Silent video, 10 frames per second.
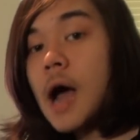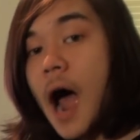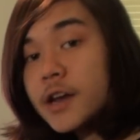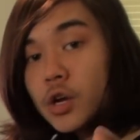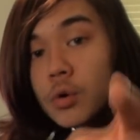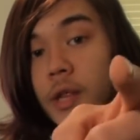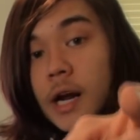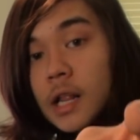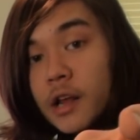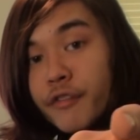I know that I
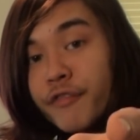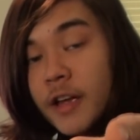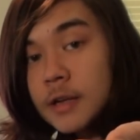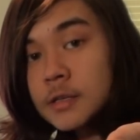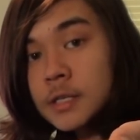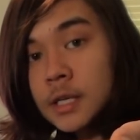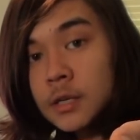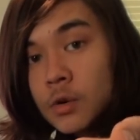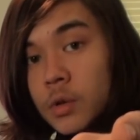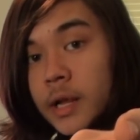got a lot of fans
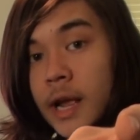in Northern